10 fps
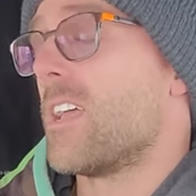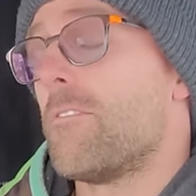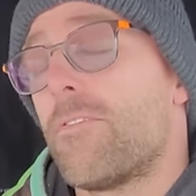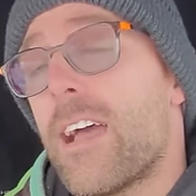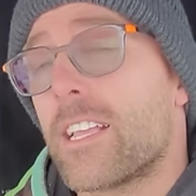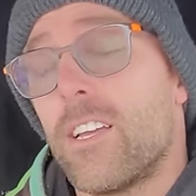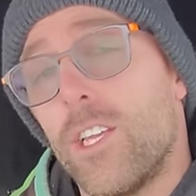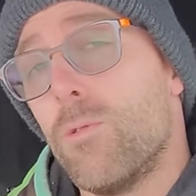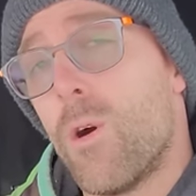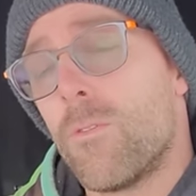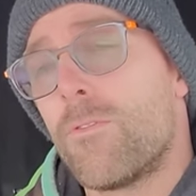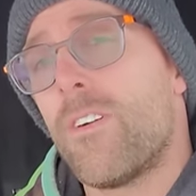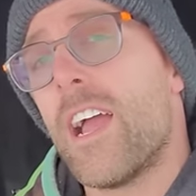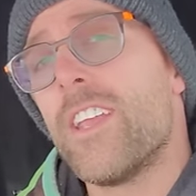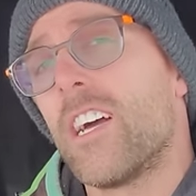In fact, you won't
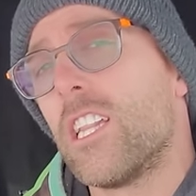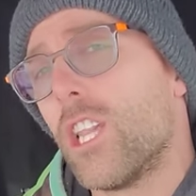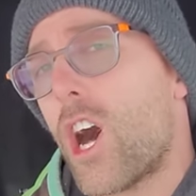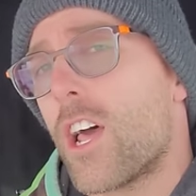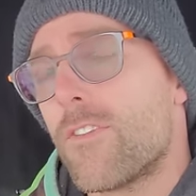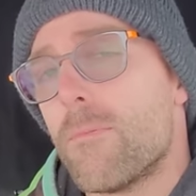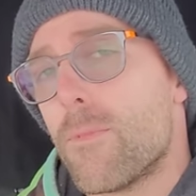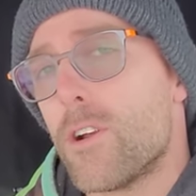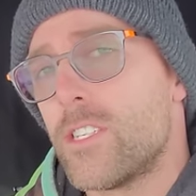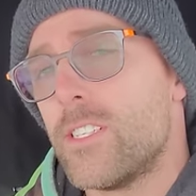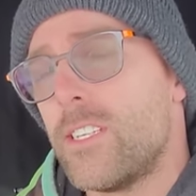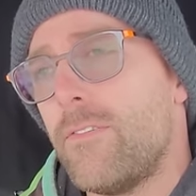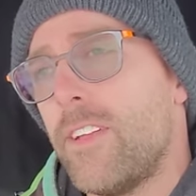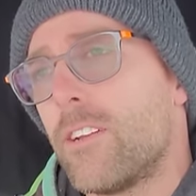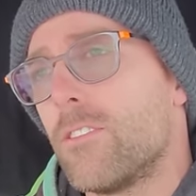find a lot of emergency
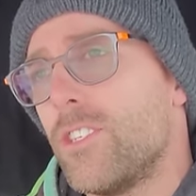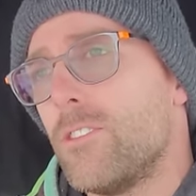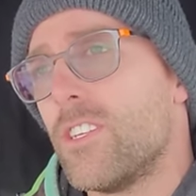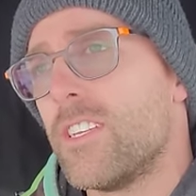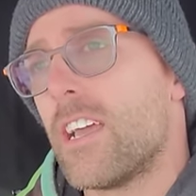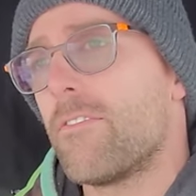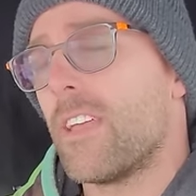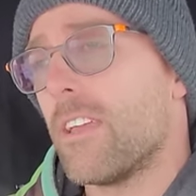vehicles using DEF.